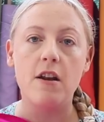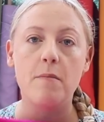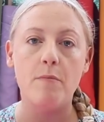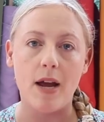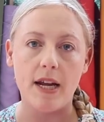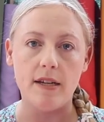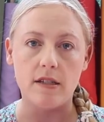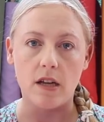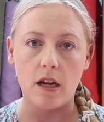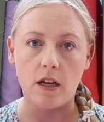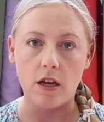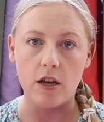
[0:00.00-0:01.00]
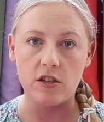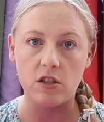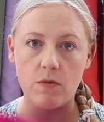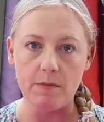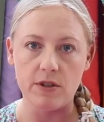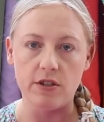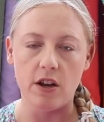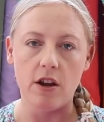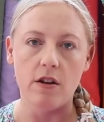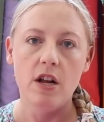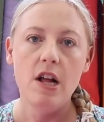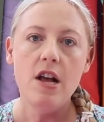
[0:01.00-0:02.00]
amazing swimsuit.